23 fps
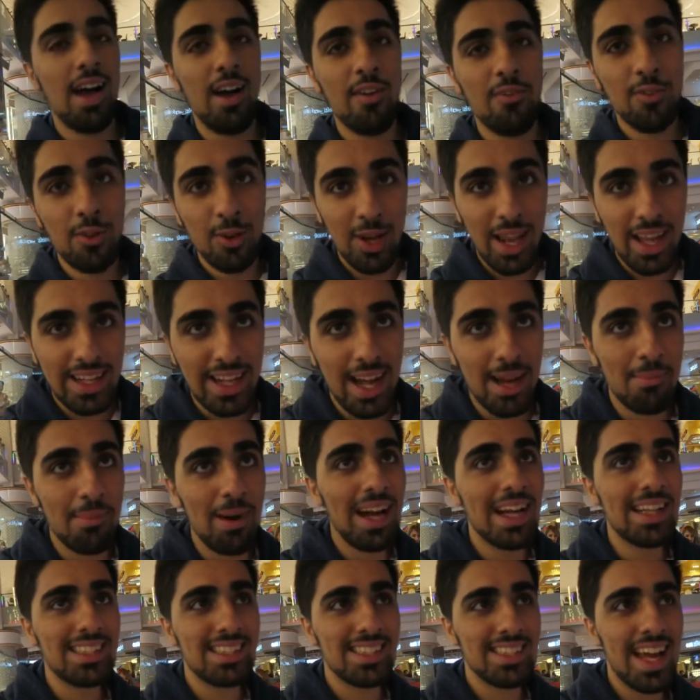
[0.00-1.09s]
I feel like I
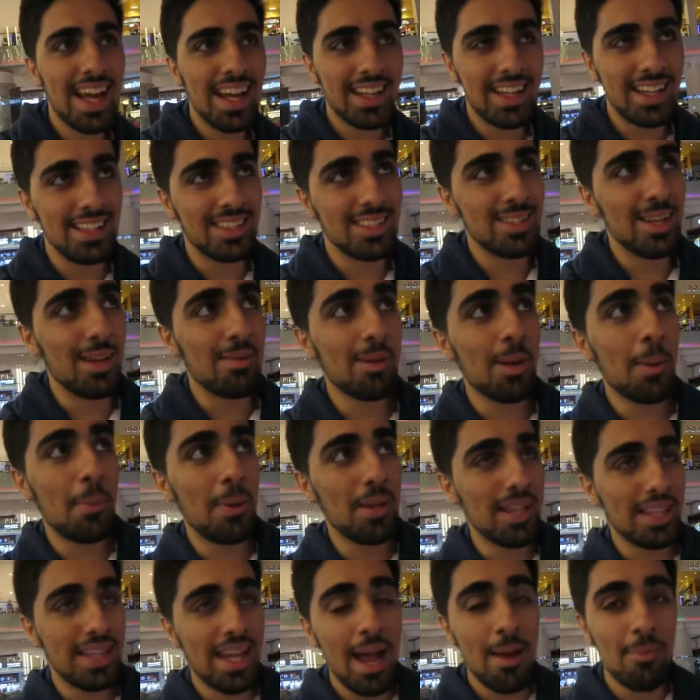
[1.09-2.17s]
might stack it. So I'm going to
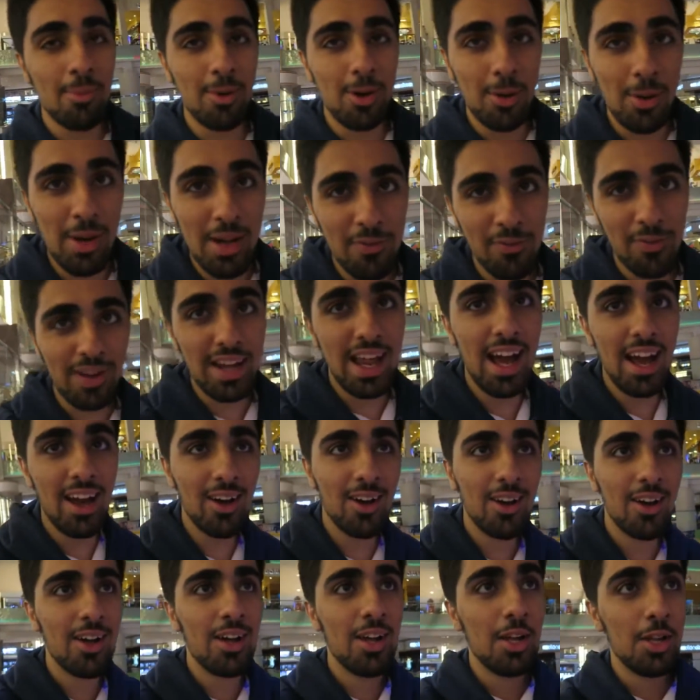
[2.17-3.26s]
put the camera away for
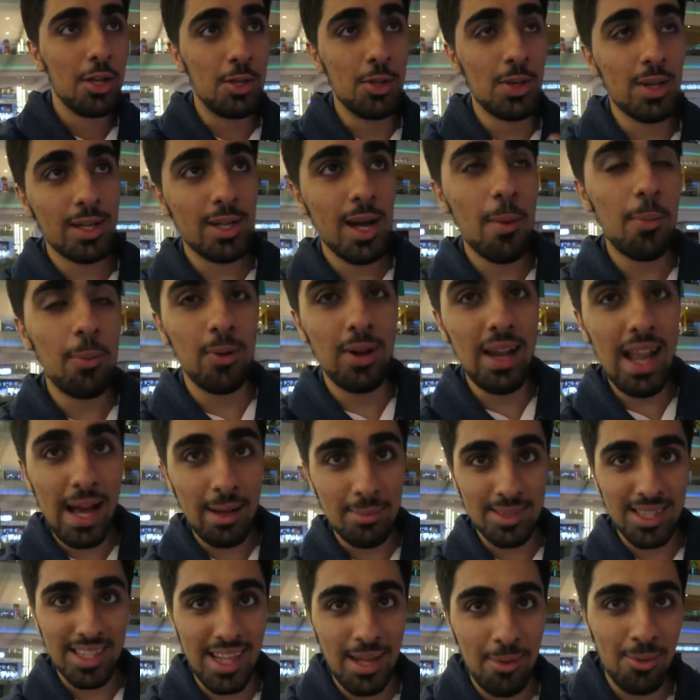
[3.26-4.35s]
now, do a couple
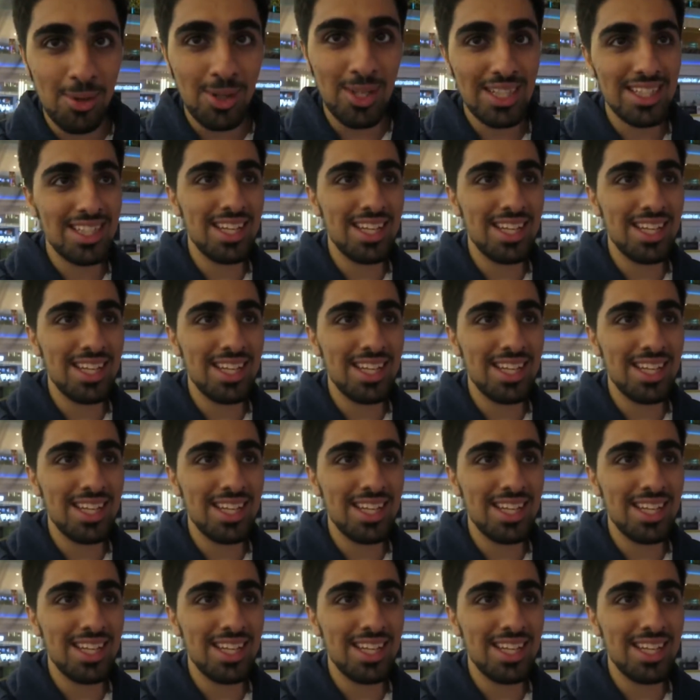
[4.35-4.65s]
laps, and then we'll